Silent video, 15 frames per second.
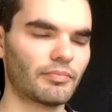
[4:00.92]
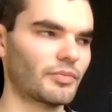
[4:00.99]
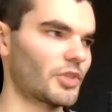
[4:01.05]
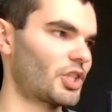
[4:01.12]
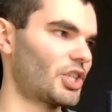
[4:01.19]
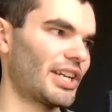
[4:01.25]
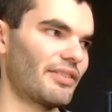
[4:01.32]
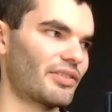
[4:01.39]

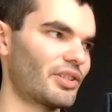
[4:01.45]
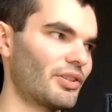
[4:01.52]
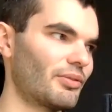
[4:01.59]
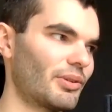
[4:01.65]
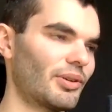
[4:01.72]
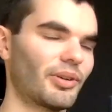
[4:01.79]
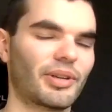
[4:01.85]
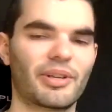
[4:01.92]
Chief's new
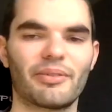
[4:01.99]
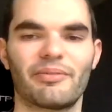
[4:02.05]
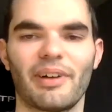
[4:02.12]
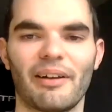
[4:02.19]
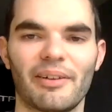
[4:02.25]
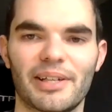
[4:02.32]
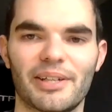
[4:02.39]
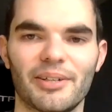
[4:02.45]
look,
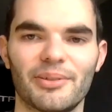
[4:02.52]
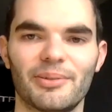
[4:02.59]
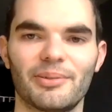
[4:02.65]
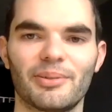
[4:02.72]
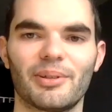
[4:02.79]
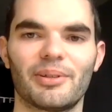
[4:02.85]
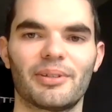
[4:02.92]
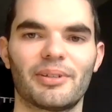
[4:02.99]
very
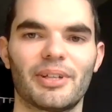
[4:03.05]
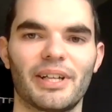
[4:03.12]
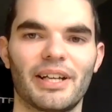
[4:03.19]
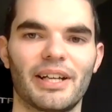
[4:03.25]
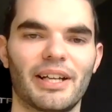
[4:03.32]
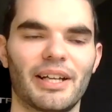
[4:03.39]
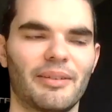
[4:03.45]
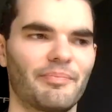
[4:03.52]
cool.
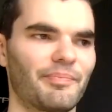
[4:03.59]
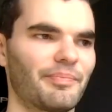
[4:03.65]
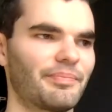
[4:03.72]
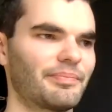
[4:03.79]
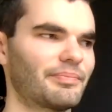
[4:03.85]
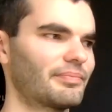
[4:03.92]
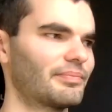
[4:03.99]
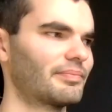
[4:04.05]

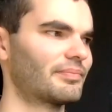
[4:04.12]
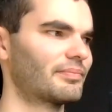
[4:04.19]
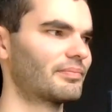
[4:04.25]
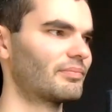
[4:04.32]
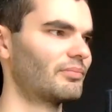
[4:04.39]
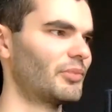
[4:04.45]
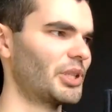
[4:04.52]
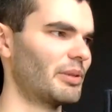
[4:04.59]

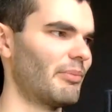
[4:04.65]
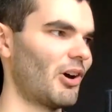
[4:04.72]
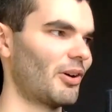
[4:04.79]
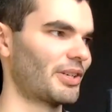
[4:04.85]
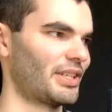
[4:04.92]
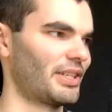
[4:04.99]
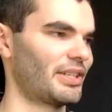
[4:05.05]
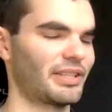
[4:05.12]
With the Mark
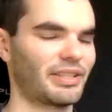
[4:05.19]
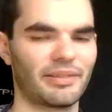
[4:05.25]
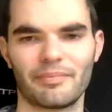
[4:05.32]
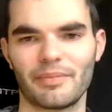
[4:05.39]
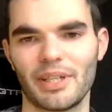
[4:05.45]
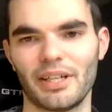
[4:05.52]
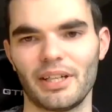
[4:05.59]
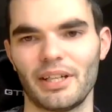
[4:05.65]
6.
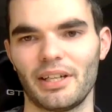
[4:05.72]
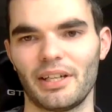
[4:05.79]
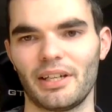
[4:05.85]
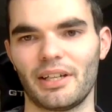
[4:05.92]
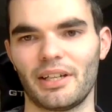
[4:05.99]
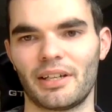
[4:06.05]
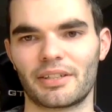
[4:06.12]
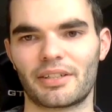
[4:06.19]

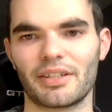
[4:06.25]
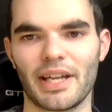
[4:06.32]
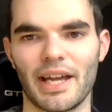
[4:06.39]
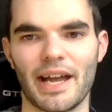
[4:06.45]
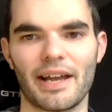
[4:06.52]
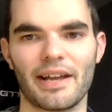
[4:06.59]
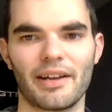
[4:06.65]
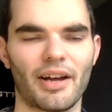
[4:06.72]
So
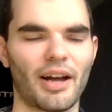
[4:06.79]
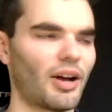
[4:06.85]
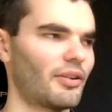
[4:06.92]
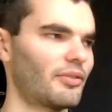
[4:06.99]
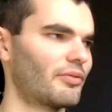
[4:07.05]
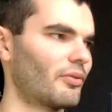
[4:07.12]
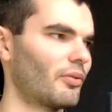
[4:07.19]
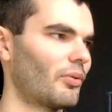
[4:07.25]
yeah,
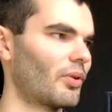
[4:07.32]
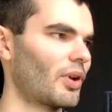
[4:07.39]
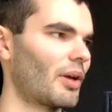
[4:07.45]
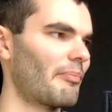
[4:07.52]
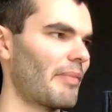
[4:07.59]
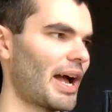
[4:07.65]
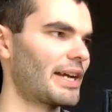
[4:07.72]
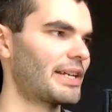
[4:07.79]
overall
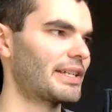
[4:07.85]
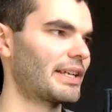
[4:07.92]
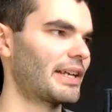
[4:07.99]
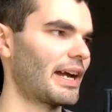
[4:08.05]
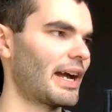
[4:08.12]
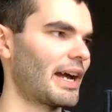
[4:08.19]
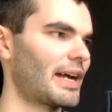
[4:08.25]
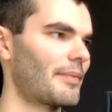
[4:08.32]
amazing
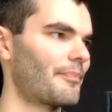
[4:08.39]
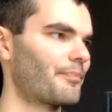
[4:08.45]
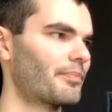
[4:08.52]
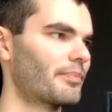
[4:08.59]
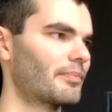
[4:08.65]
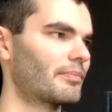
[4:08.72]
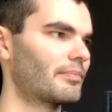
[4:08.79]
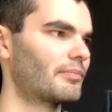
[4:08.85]
game,
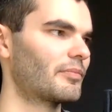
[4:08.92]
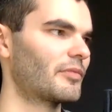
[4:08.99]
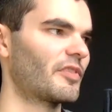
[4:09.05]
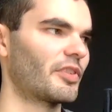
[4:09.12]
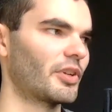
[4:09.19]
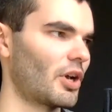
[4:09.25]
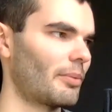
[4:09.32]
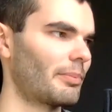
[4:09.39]

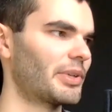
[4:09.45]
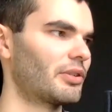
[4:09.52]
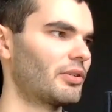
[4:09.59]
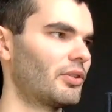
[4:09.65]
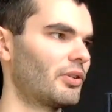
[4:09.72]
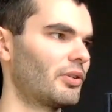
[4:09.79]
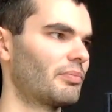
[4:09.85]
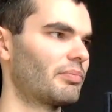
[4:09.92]

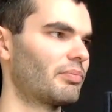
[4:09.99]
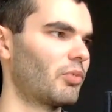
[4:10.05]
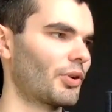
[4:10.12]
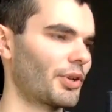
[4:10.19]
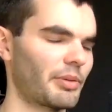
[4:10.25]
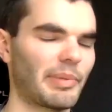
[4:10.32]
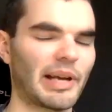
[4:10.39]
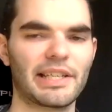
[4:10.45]
phenomenal, one
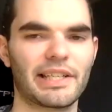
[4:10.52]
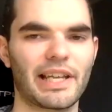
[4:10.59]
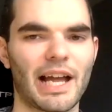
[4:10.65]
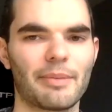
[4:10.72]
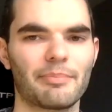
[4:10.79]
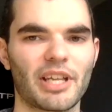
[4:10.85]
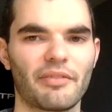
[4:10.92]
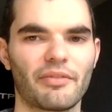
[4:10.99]
of the best
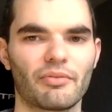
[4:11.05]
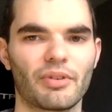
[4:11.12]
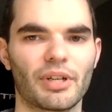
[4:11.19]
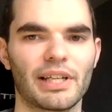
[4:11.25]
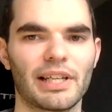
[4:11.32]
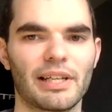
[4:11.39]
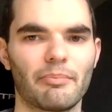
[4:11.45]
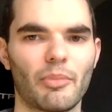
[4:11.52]
games ever,
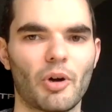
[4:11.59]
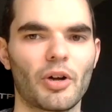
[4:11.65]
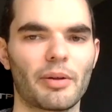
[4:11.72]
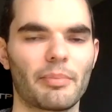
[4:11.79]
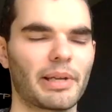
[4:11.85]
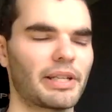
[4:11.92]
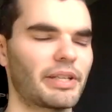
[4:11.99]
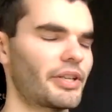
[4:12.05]
really, in my
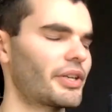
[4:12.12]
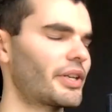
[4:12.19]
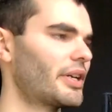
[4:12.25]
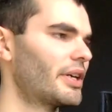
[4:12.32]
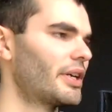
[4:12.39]
opinion.